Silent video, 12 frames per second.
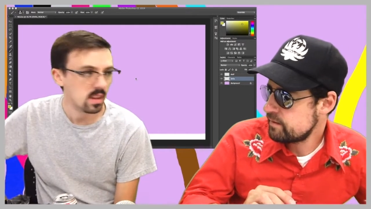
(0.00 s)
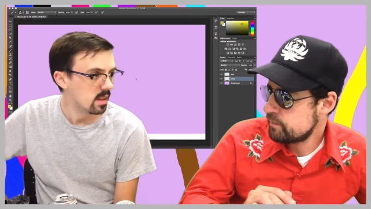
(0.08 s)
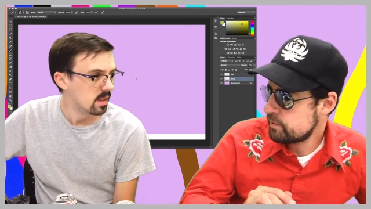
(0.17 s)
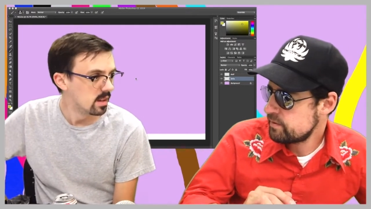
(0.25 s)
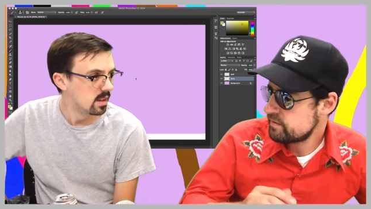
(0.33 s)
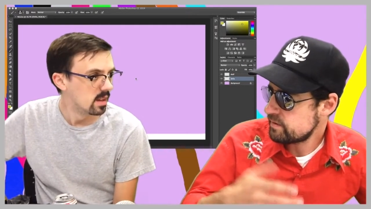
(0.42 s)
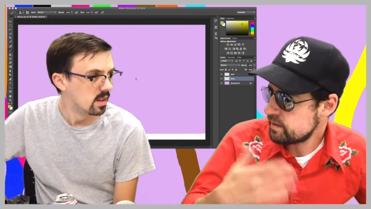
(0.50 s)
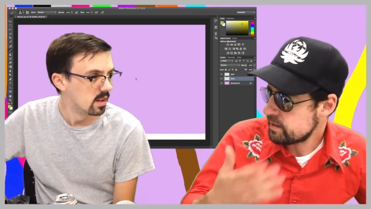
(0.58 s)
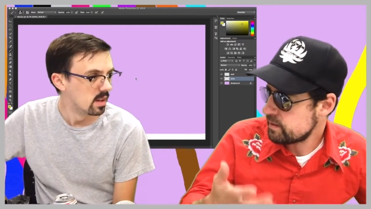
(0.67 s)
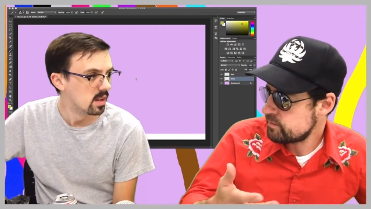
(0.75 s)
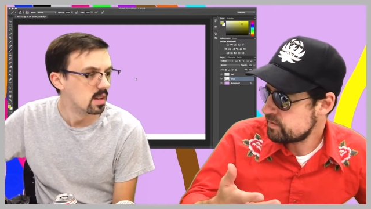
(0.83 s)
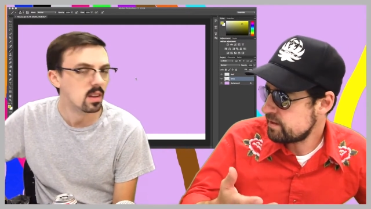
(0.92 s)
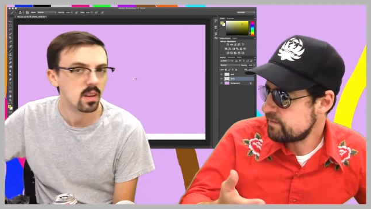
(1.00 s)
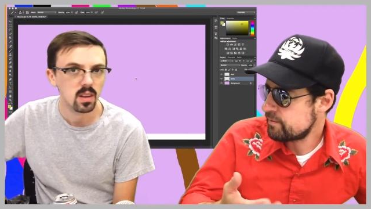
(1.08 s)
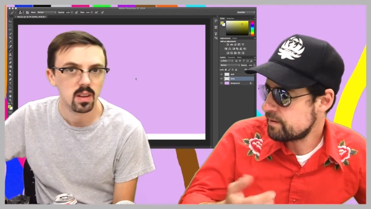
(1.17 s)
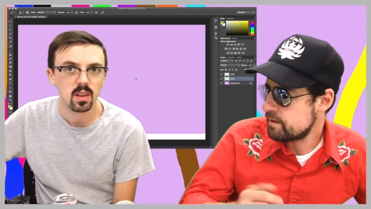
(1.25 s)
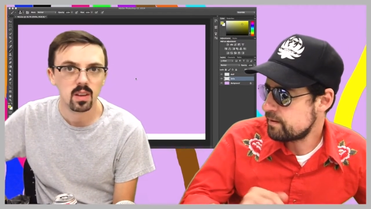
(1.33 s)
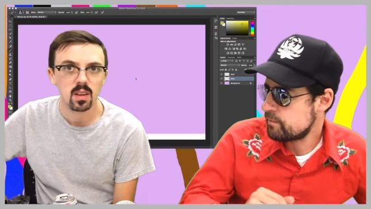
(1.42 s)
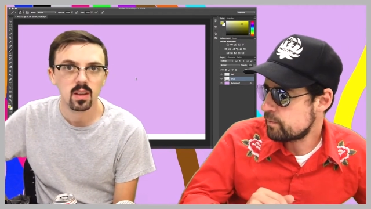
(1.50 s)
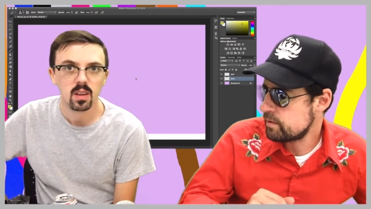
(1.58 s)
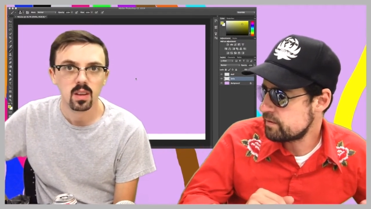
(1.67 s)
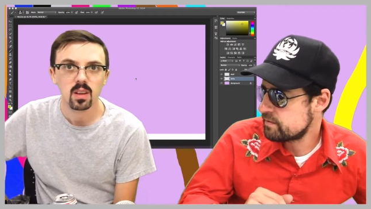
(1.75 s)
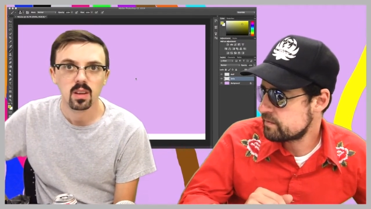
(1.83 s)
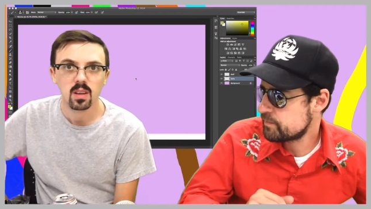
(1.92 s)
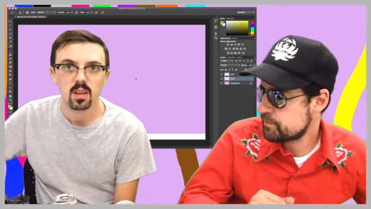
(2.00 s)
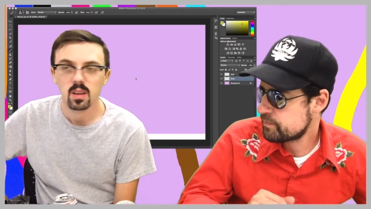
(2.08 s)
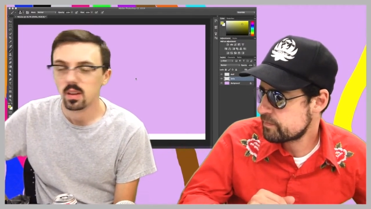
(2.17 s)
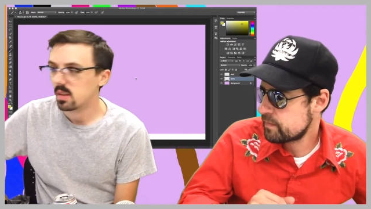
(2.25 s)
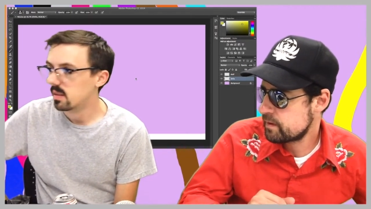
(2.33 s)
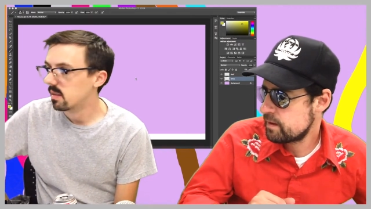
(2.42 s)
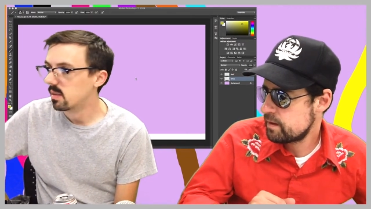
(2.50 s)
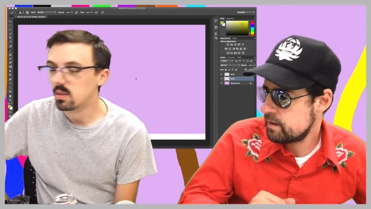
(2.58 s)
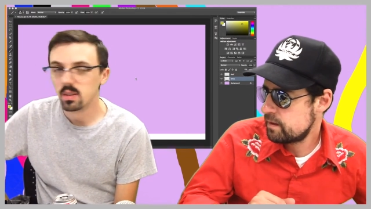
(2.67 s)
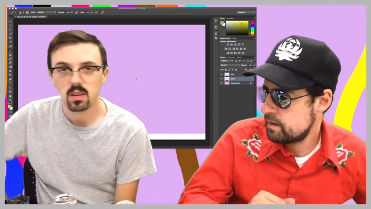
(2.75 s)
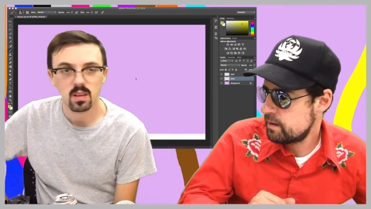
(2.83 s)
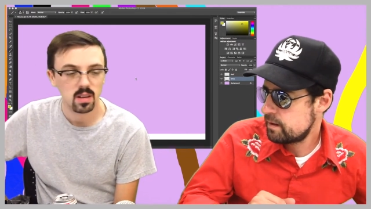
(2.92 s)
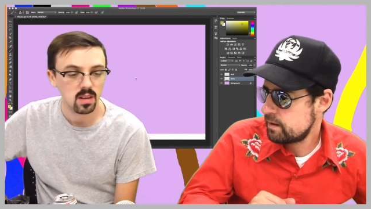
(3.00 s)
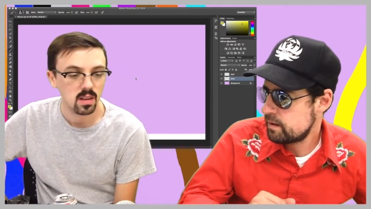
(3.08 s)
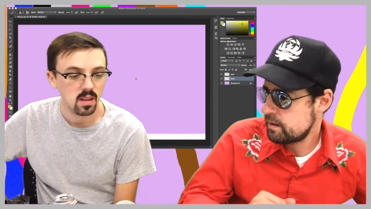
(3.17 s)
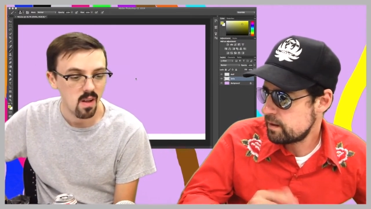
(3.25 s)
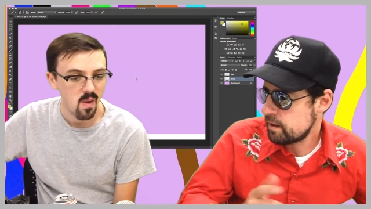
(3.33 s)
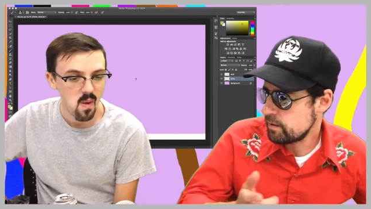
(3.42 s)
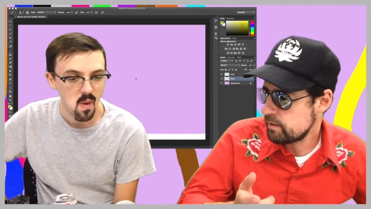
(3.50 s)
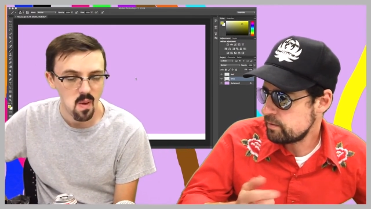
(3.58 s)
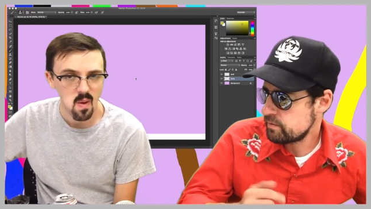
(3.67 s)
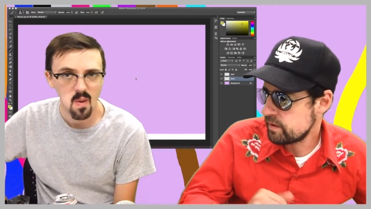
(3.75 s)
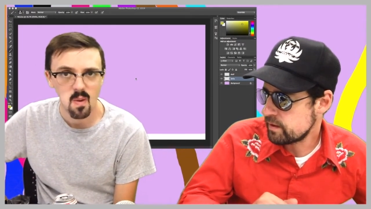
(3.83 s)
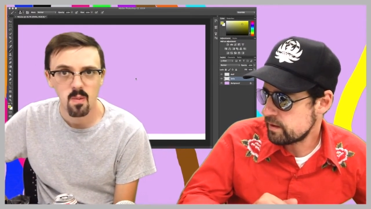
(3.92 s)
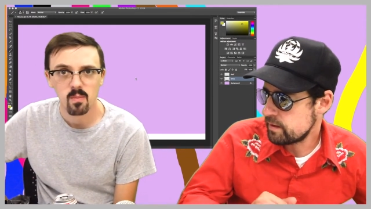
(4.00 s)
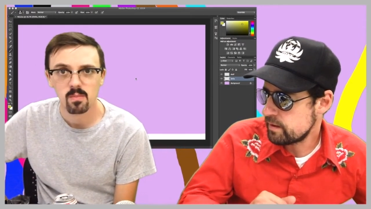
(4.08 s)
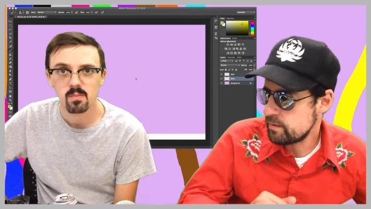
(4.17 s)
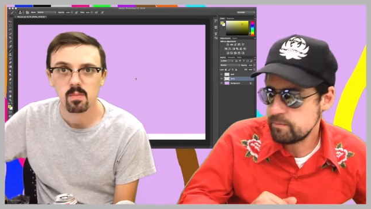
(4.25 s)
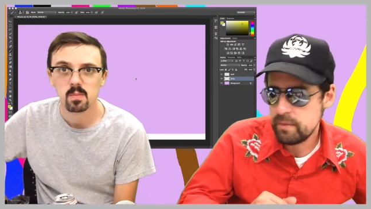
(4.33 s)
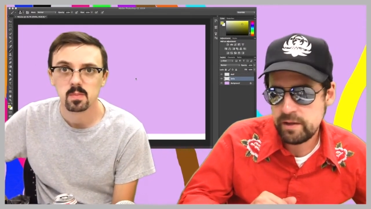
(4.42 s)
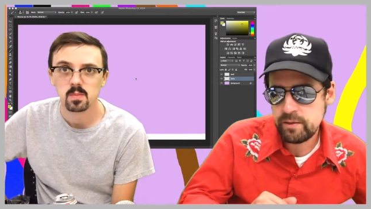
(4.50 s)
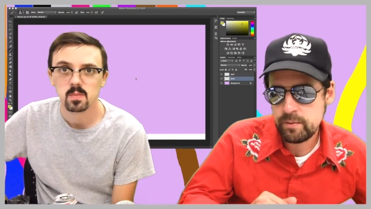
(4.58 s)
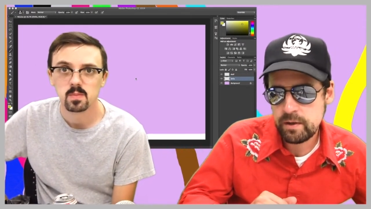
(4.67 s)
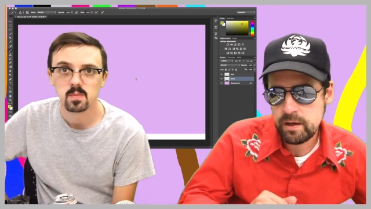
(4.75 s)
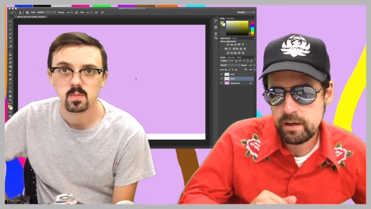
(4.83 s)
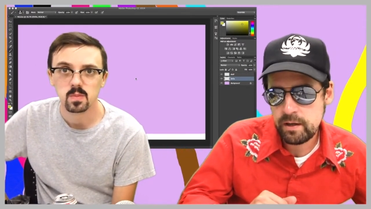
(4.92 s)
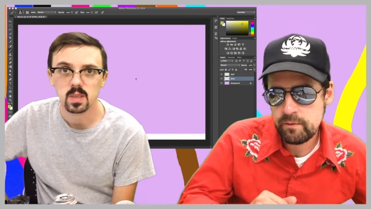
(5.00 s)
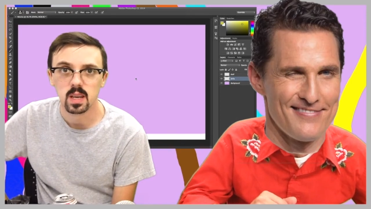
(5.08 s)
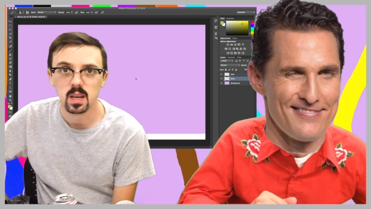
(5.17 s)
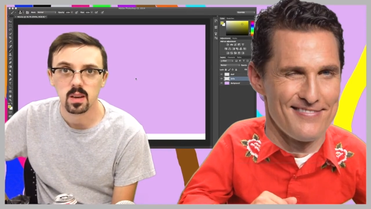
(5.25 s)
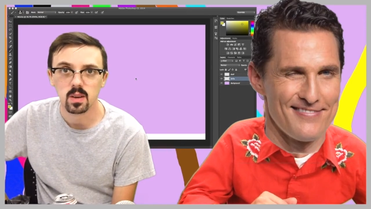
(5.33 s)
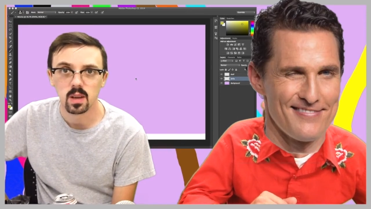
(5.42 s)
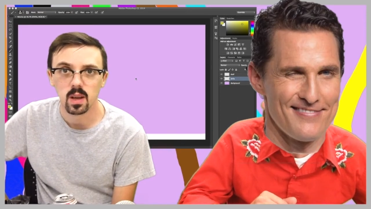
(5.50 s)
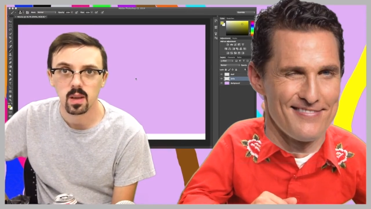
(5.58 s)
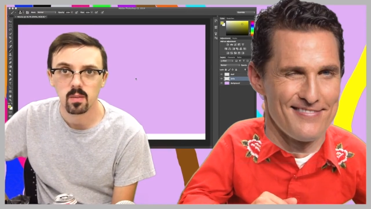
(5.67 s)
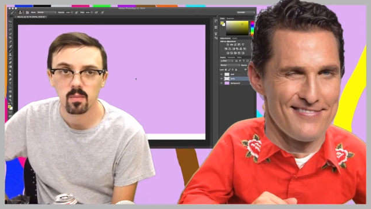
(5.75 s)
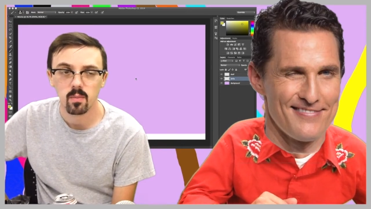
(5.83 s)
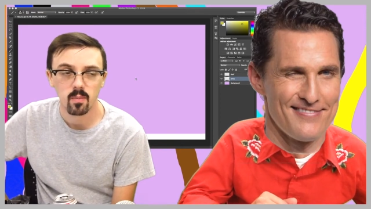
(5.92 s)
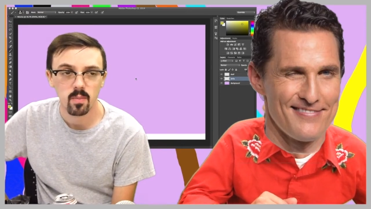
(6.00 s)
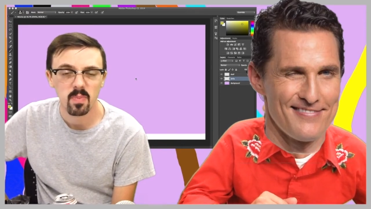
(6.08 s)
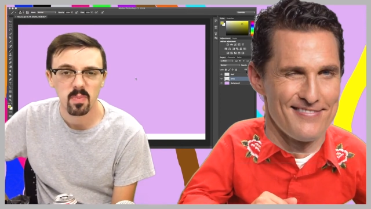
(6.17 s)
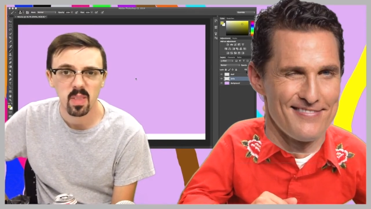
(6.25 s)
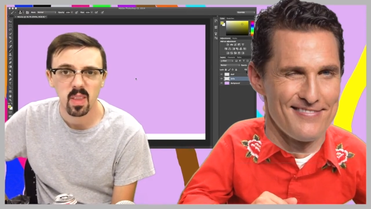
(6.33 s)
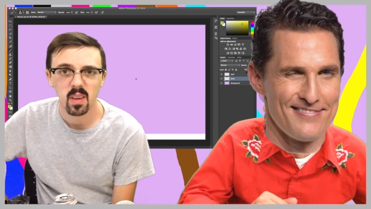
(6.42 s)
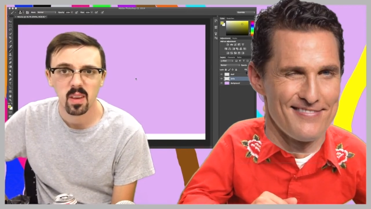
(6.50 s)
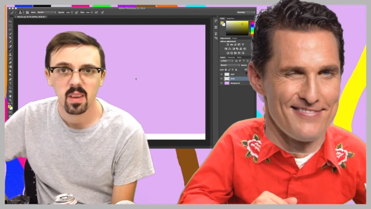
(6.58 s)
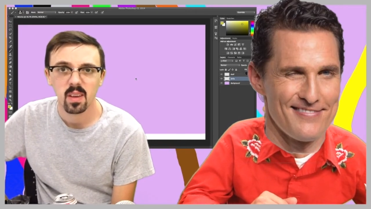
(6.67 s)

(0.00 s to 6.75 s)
Speaker 1: voice and like use a different voice? And I'll use like a Matthew McConaughey voice. Okay. It's